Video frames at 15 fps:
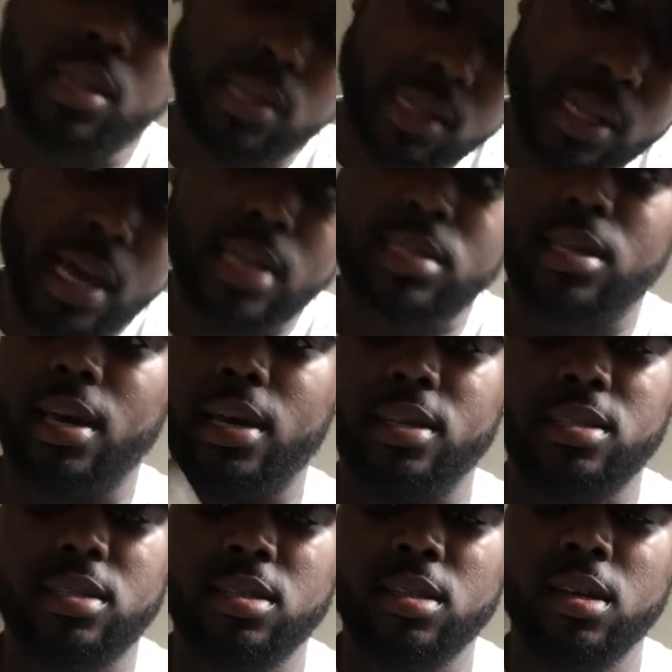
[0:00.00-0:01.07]
Last
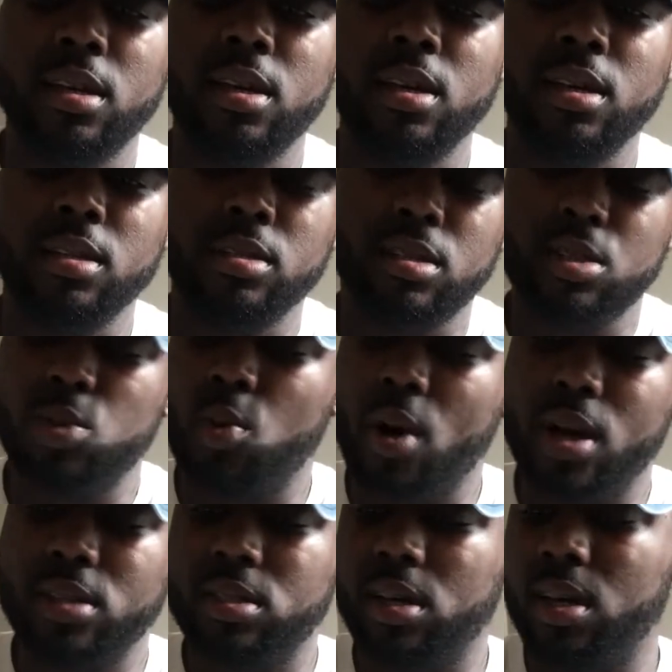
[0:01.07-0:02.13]
case, just
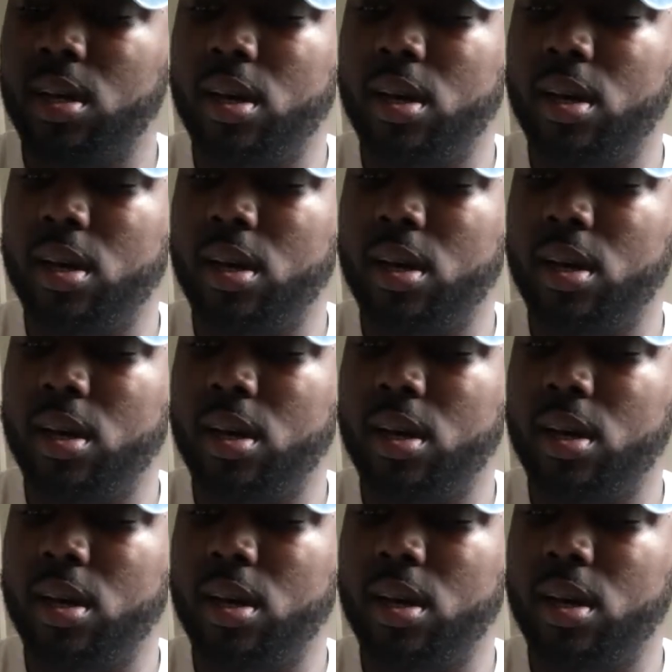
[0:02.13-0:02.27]
watch